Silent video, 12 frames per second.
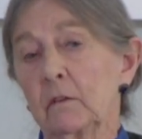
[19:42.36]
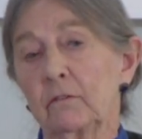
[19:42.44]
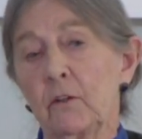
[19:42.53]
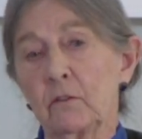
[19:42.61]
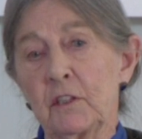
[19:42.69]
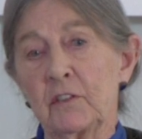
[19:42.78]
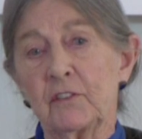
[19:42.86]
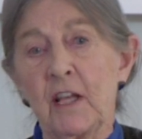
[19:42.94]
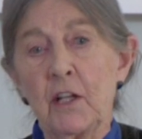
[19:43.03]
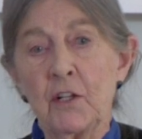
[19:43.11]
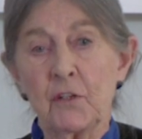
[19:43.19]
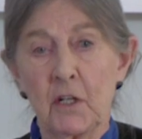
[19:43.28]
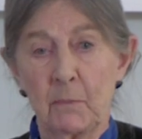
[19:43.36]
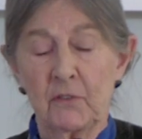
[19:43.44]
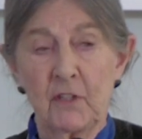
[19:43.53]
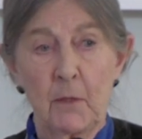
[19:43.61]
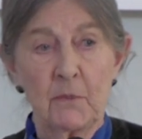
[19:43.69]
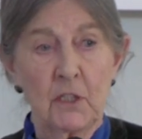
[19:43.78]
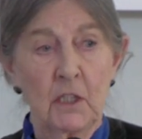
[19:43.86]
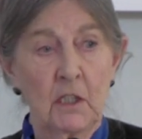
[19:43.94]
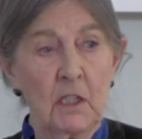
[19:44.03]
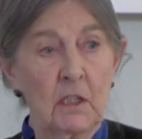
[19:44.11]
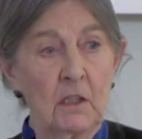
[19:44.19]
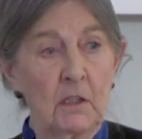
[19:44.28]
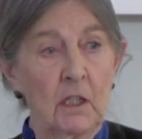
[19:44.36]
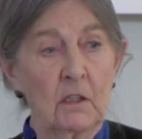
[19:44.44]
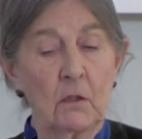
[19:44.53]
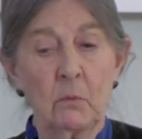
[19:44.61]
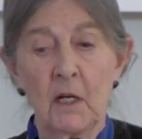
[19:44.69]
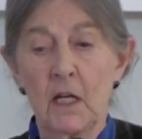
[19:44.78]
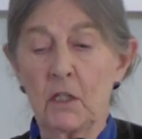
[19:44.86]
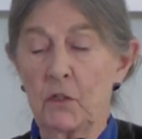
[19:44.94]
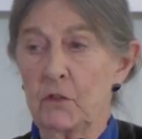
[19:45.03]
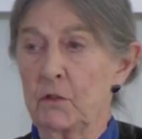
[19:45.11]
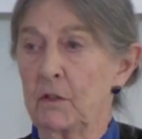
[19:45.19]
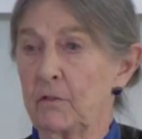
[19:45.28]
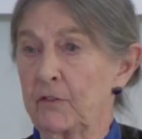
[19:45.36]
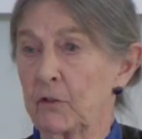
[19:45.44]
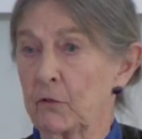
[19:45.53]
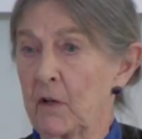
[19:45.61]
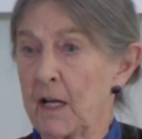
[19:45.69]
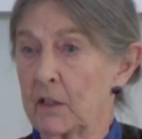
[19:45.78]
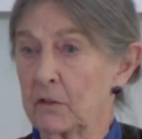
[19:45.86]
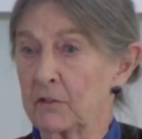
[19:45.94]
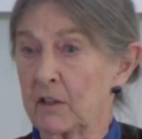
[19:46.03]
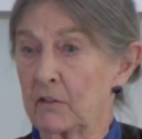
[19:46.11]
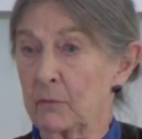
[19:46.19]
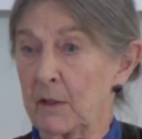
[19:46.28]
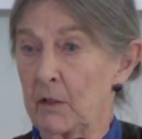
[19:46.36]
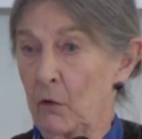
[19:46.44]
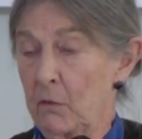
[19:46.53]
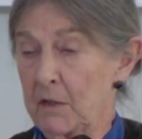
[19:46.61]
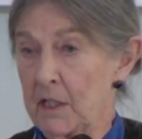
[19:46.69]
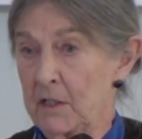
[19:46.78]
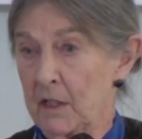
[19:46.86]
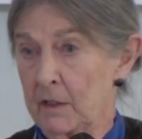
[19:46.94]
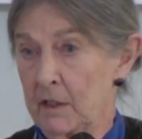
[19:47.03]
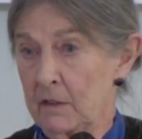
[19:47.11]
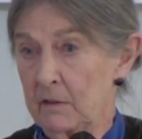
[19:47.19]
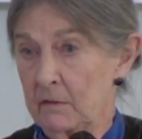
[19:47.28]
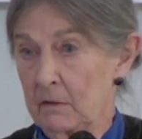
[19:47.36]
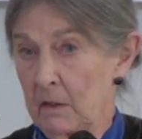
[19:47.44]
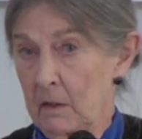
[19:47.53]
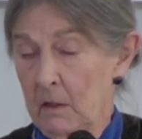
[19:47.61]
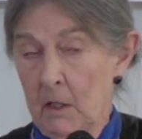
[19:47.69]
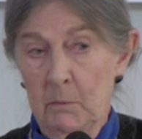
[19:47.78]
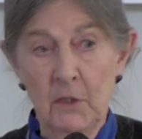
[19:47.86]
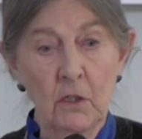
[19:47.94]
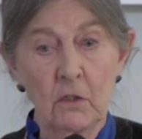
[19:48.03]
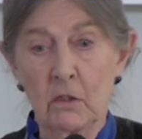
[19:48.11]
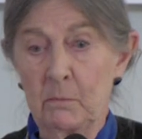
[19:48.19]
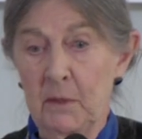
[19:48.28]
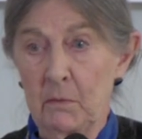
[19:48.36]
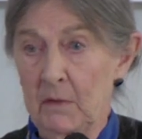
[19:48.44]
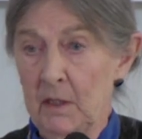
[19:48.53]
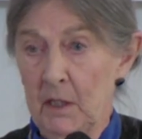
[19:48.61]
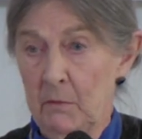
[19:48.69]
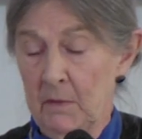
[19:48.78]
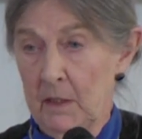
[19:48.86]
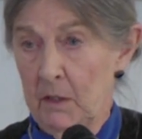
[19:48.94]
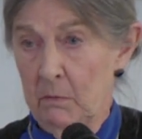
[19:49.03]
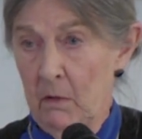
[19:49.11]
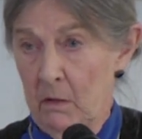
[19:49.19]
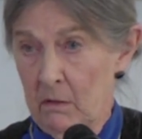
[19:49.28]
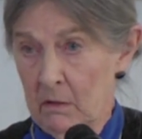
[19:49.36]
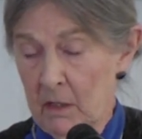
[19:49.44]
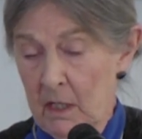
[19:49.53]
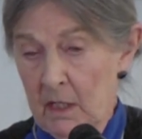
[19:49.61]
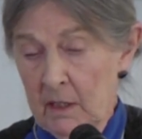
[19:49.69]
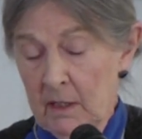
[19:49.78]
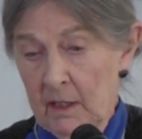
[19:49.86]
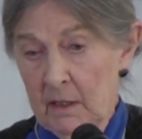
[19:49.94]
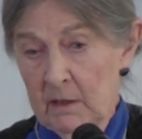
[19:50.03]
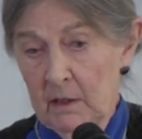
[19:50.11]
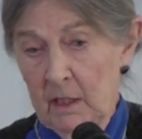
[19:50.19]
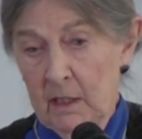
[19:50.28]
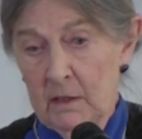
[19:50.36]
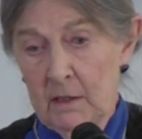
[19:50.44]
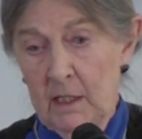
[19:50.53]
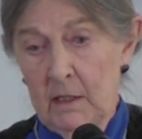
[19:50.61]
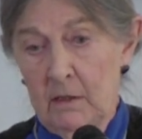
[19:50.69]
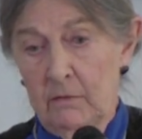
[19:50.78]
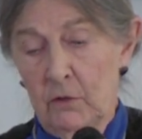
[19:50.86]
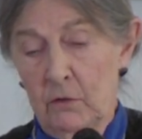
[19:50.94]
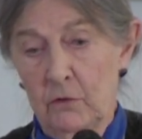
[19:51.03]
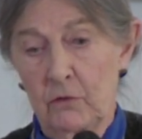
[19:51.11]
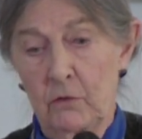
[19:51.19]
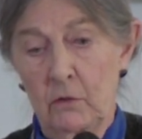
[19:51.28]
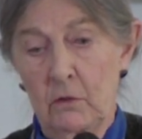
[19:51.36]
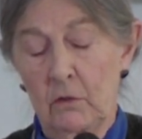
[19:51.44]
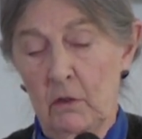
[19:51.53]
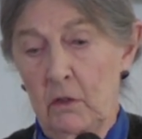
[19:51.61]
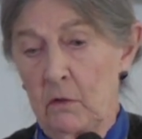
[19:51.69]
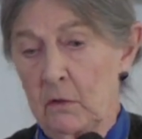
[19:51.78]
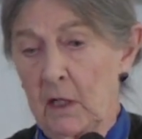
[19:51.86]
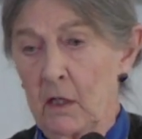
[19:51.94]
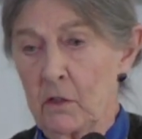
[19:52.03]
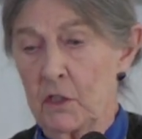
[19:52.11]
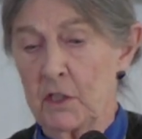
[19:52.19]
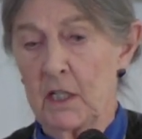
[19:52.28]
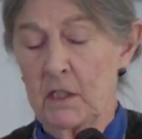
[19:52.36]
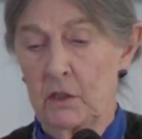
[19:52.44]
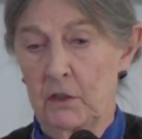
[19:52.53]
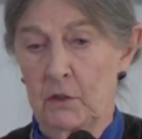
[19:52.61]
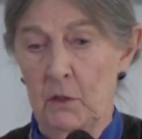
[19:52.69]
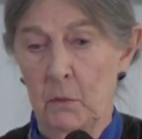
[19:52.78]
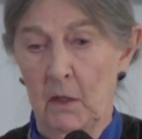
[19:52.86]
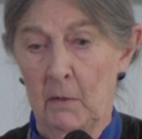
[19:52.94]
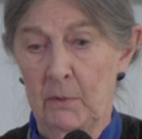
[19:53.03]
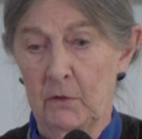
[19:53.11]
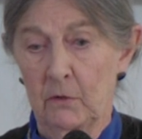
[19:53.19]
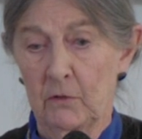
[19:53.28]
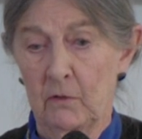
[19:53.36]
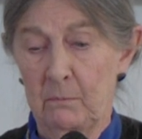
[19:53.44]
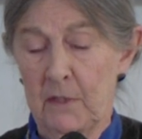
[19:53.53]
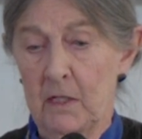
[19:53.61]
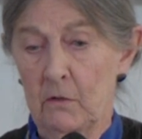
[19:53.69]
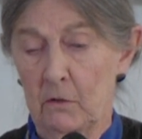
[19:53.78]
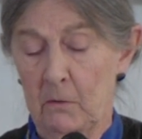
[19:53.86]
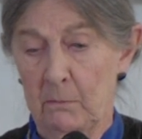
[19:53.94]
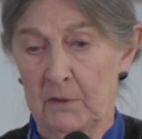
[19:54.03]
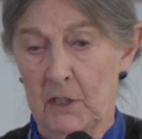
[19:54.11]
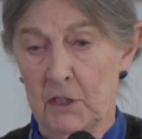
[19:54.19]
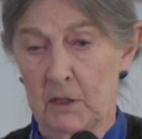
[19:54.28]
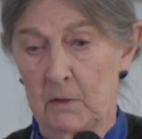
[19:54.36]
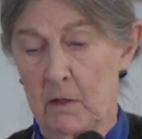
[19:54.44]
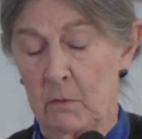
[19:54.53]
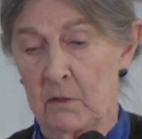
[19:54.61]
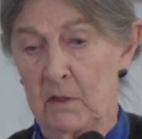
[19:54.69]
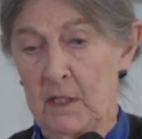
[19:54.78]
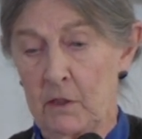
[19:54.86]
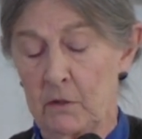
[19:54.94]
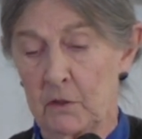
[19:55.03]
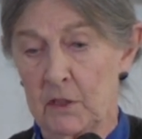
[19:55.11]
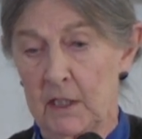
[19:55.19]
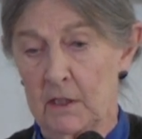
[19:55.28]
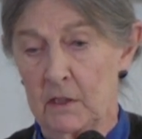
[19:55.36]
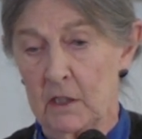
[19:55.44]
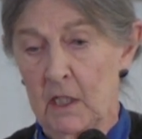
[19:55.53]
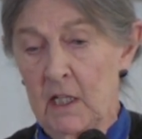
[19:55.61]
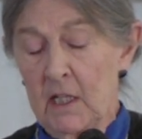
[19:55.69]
faulty sensory perception in that the way you do it feels right because that's where you've already done it. But it could be really, really wrong. And then, of course, you can't change who you are because of peer group pressure. They won't let you change.